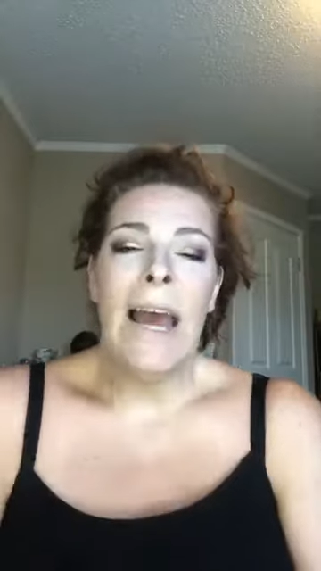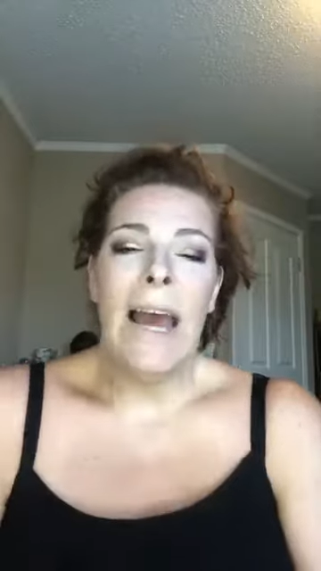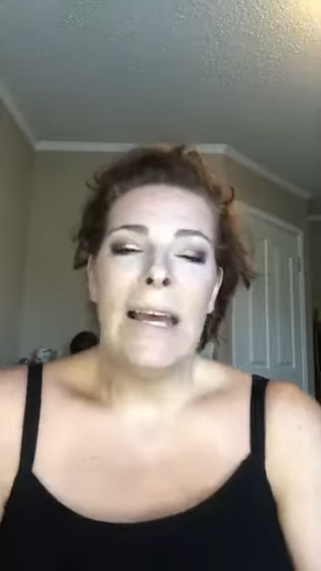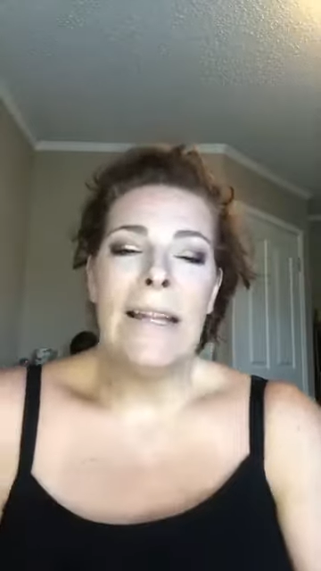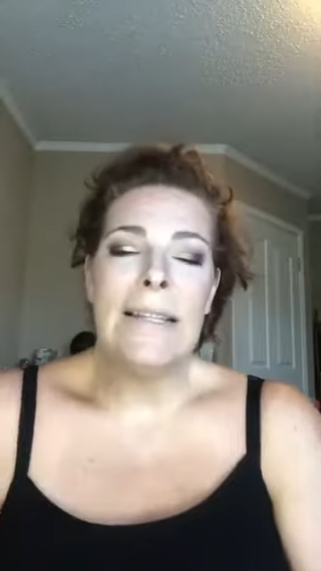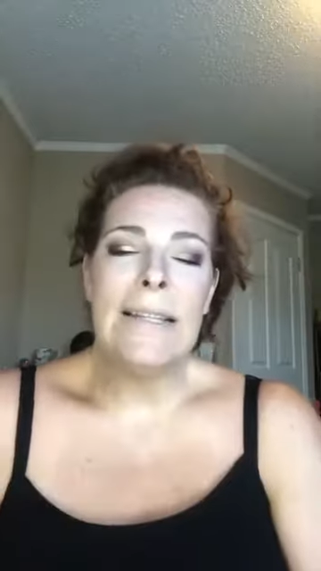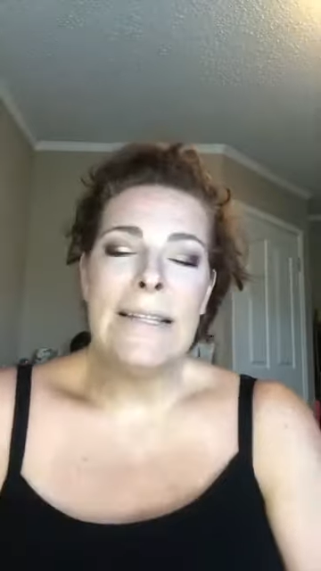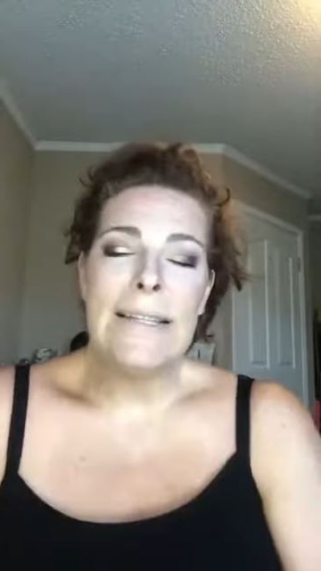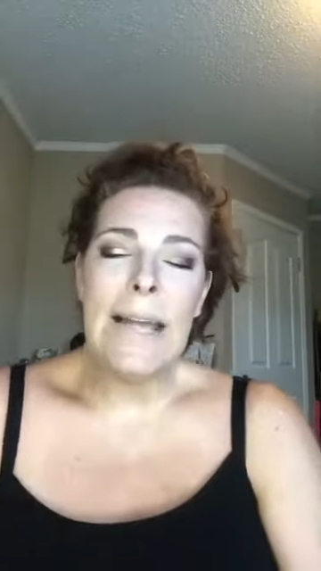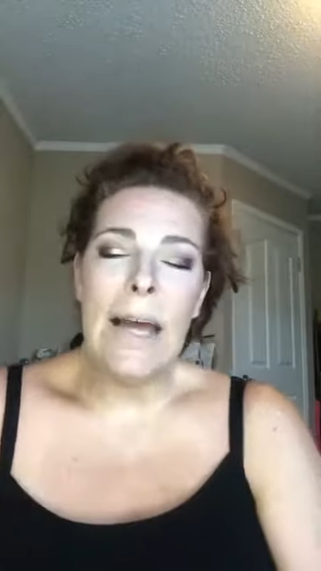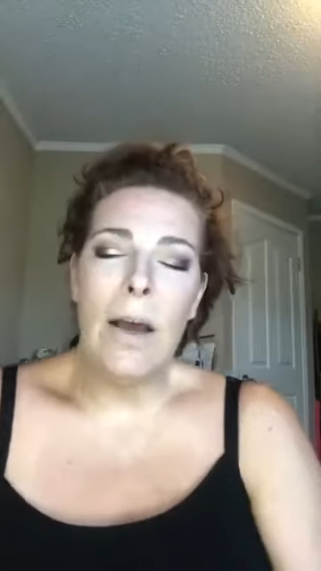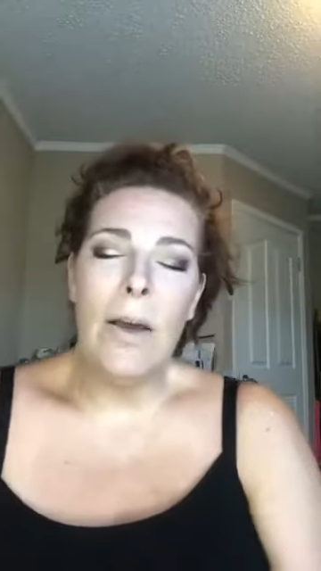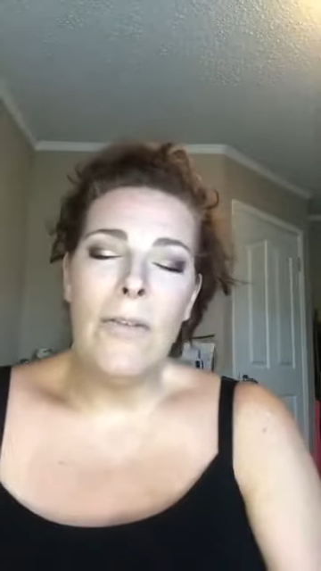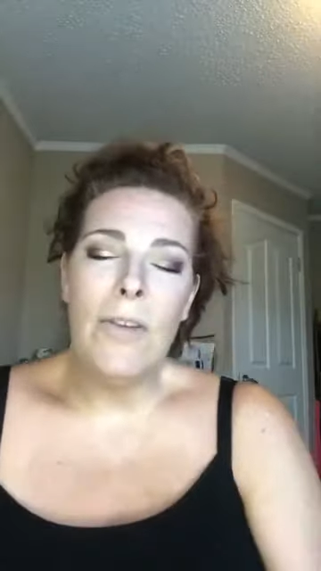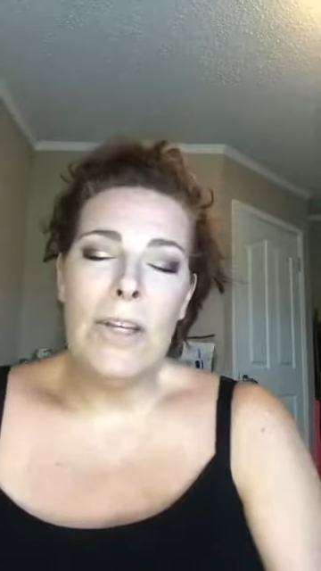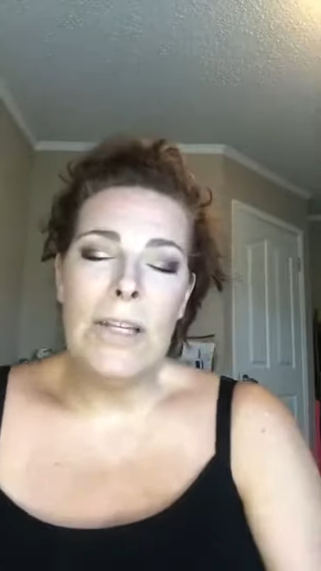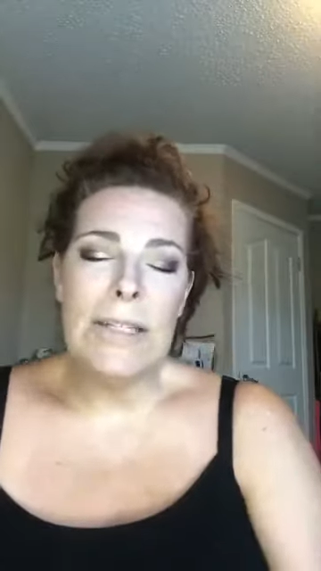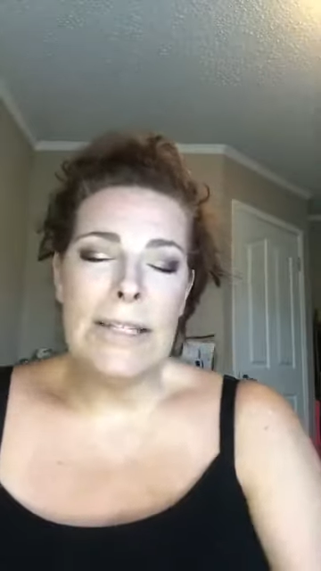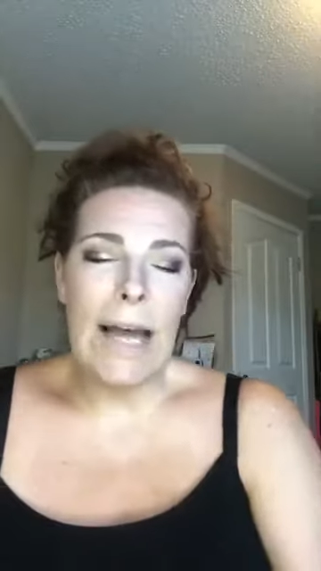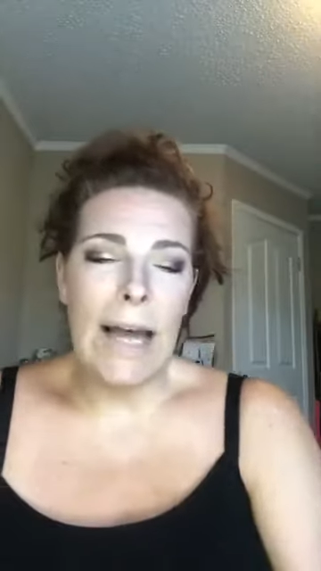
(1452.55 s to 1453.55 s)
And so if
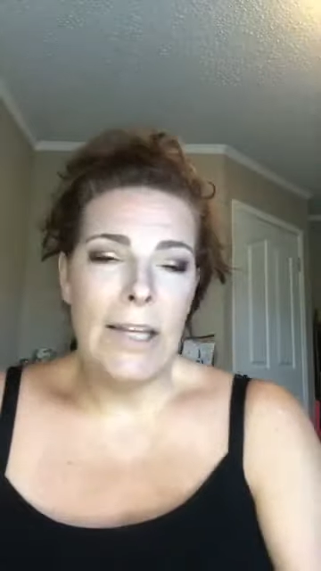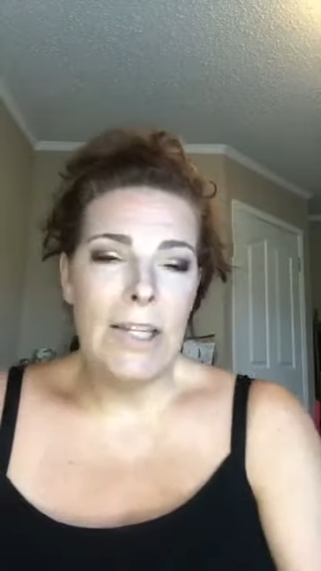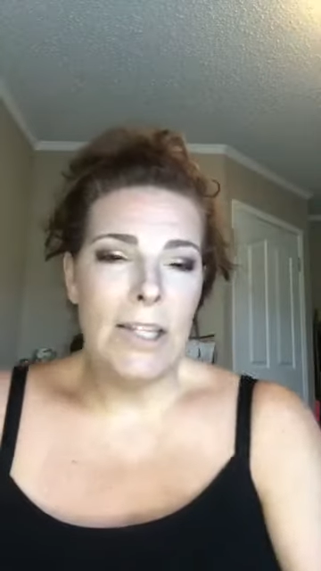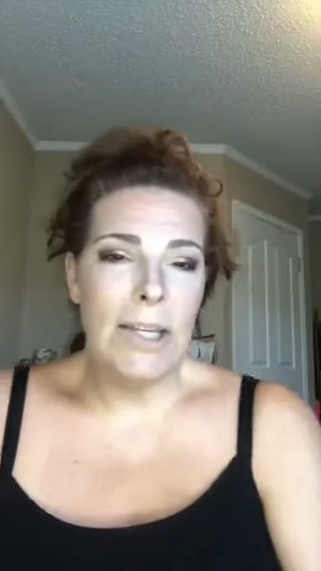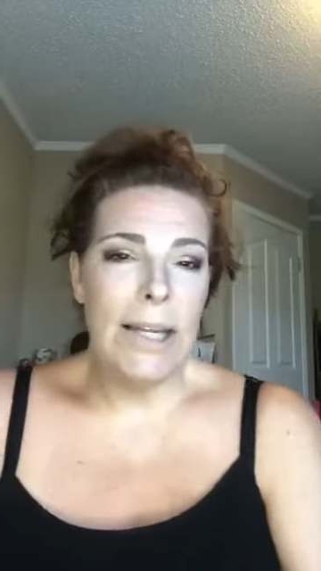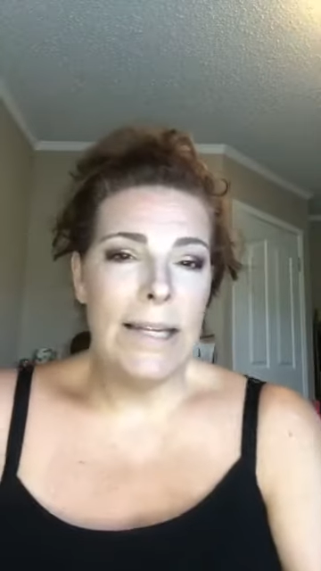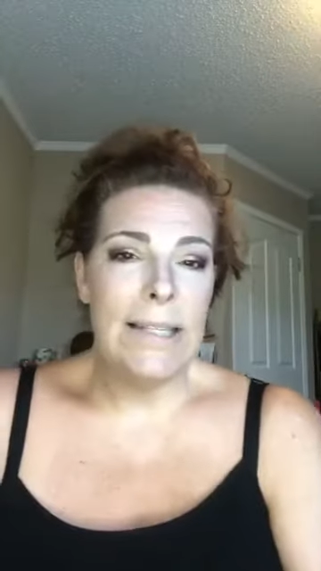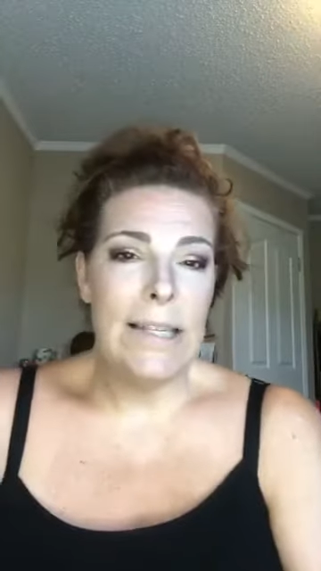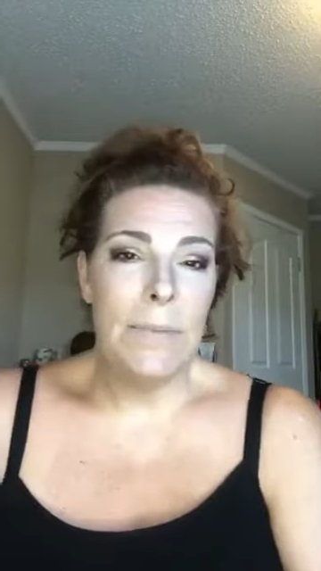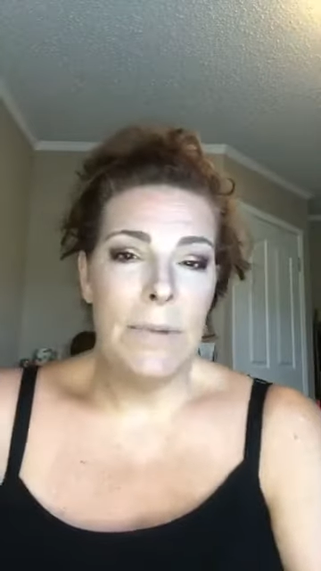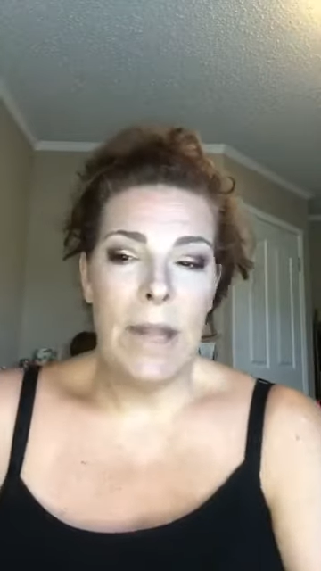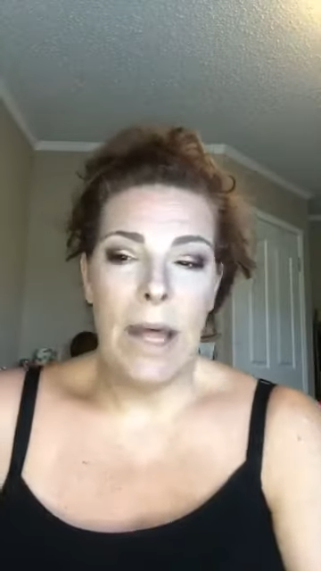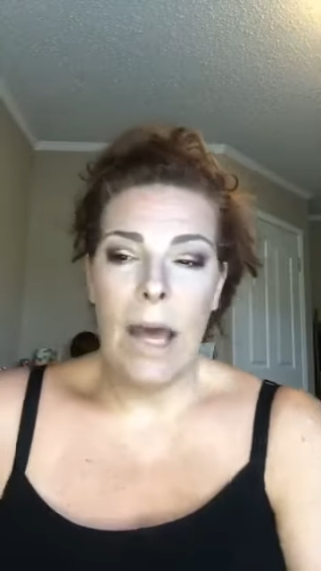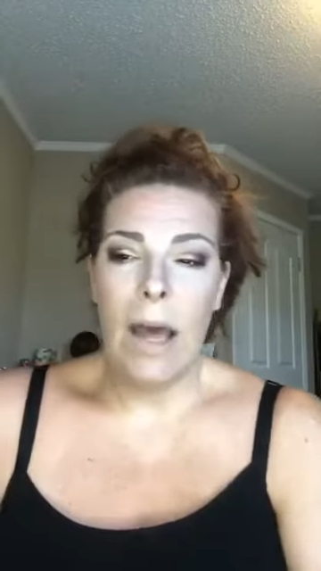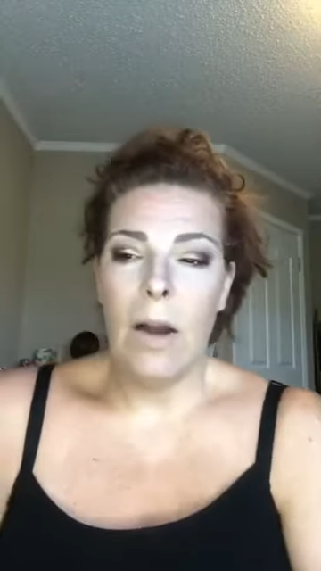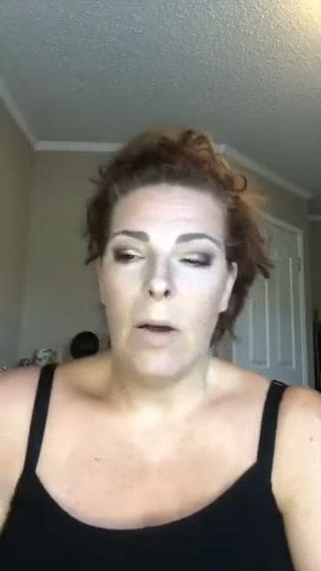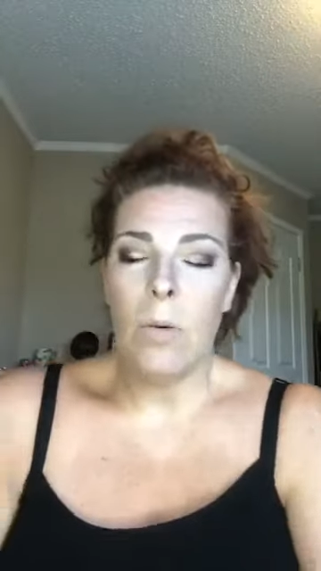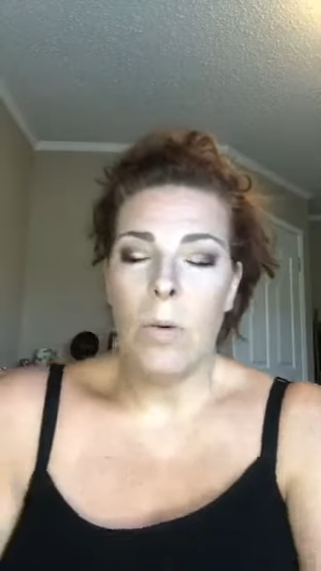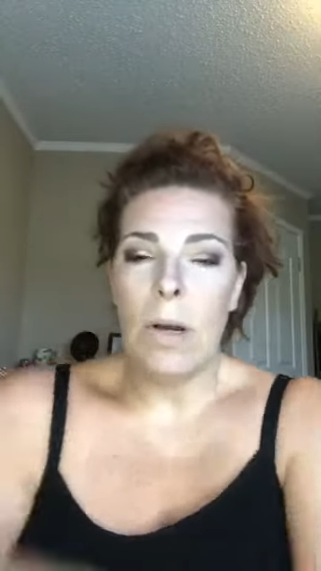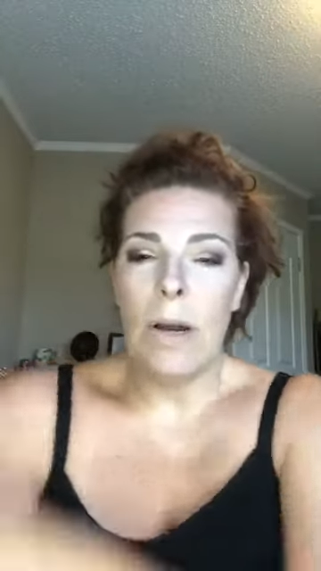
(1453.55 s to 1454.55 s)
you decide you need some of
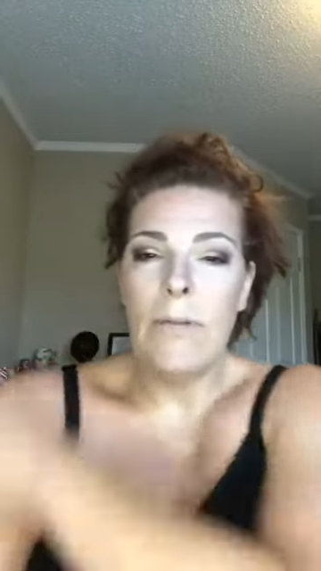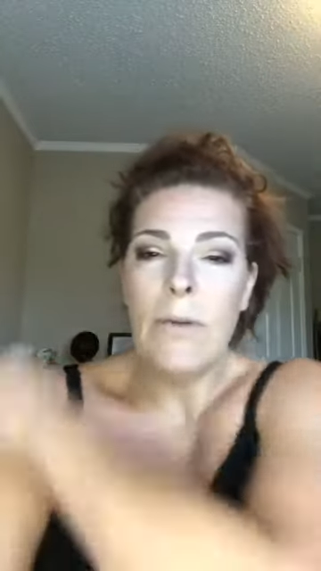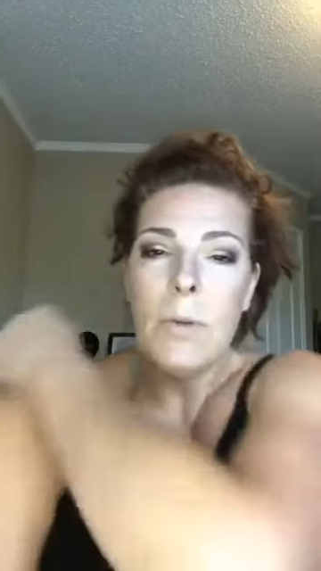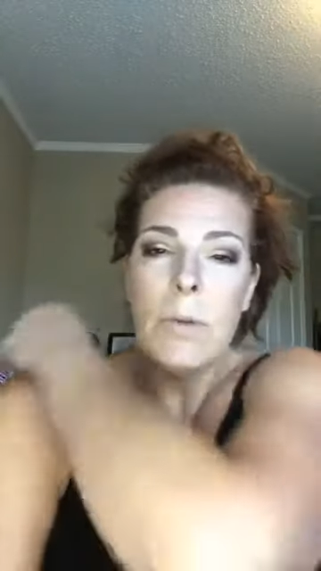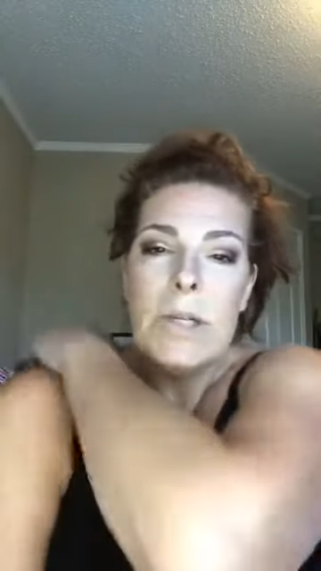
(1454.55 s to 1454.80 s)
that or whatever,